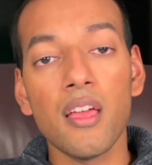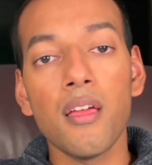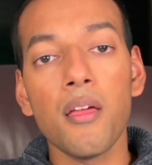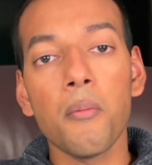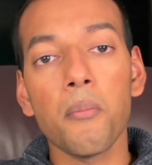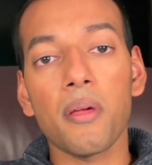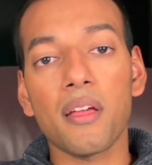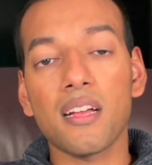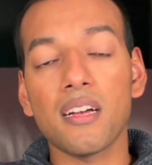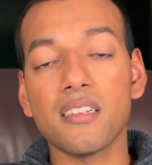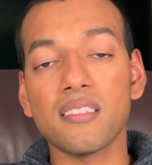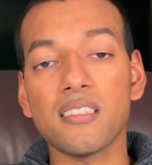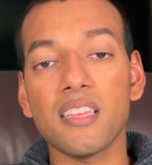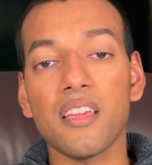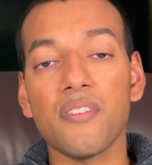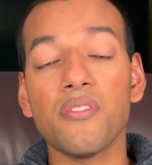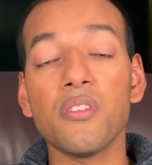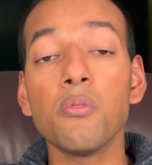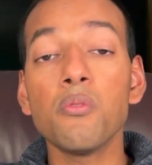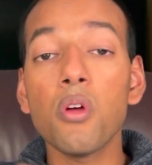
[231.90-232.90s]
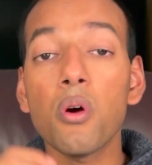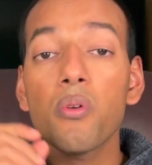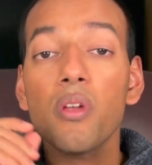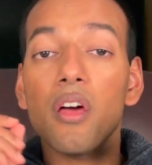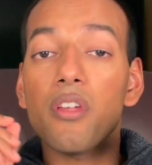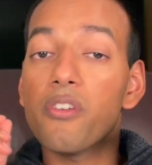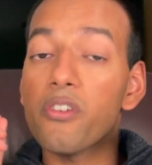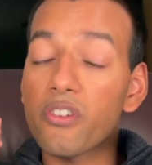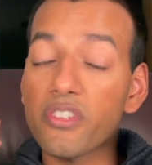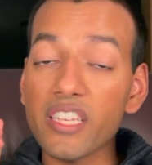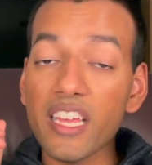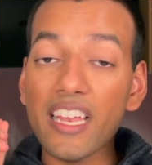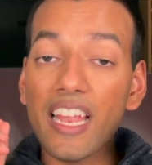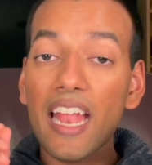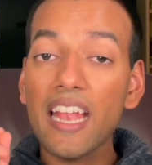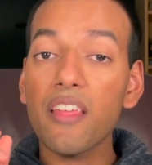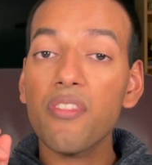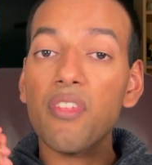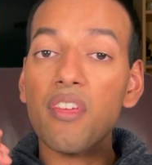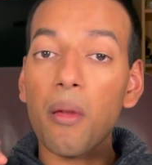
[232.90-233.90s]
Because if you don't understand
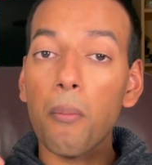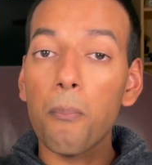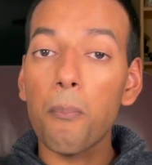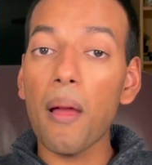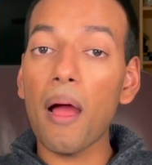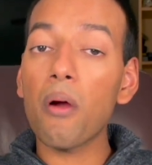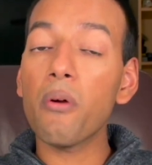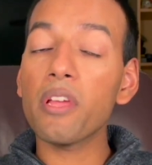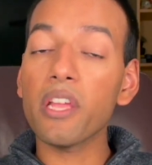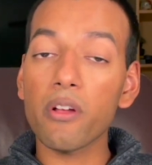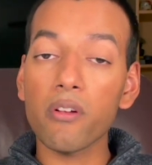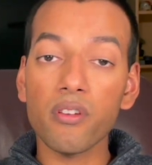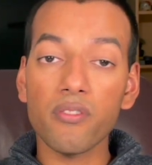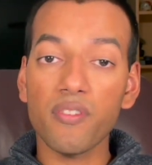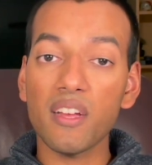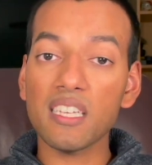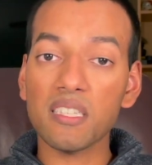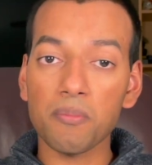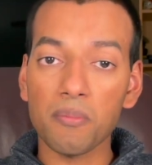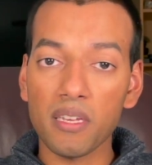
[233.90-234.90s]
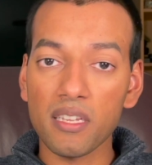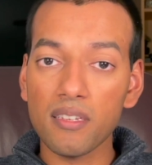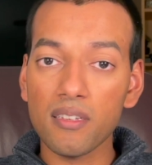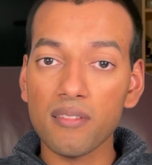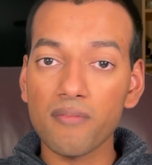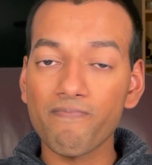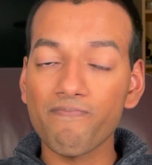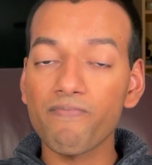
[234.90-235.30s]
anything about your investment,